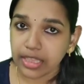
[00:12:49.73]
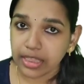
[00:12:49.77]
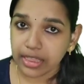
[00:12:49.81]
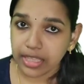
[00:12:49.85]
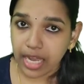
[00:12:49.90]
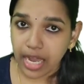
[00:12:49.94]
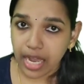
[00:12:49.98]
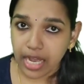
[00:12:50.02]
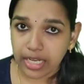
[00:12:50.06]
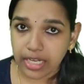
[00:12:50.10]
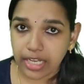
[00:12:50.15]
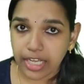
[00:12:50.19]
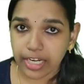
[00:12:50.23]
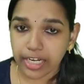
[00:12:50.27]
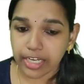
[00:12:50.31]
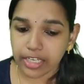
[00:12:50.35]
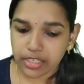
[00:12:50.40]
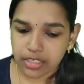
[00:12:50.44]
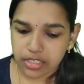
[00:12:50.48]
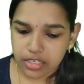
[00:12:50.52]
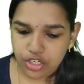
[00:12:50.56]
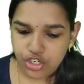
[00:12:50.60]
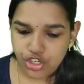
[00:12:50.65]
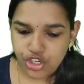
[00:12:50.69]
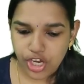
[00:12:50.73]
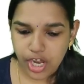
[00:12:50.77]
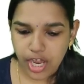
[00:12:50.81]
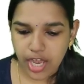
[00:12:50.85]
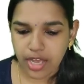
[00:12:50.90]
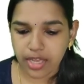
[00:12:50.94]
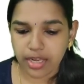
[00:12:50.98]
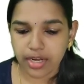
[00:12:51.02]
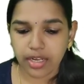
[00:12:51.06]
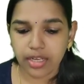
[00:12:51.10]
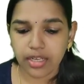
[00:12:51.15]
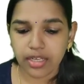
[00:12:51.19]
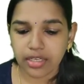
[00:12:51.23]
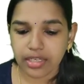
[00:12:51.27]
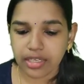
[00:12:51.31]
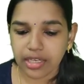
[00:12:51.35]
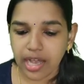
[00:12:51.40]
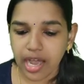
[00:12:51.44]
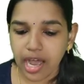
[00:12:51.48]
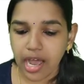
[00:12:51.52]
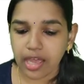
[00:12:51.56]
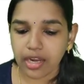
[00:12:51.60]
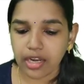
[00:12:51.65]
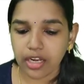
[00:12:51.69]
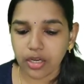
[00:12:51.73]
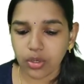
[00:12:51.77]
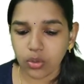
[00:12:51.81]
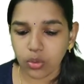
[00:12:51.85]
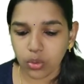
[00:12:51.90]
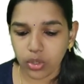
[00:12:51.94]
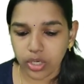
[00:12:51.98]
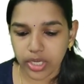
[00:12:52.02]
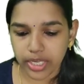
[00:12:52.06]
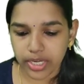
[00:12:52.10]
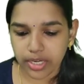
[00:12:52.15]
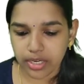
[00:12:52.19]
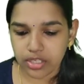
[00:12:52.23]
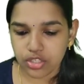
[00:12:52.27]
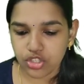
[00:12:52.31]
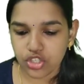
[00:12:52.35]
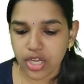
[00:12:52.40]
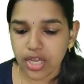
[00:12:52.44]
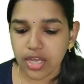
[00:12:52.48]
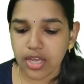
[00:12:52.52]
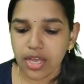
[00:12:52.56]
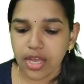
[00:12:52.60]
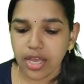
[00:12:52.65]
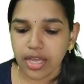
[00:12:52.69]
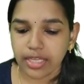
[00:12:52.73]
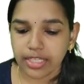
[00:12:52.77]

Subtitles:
nagara, kshara, kala loha raja,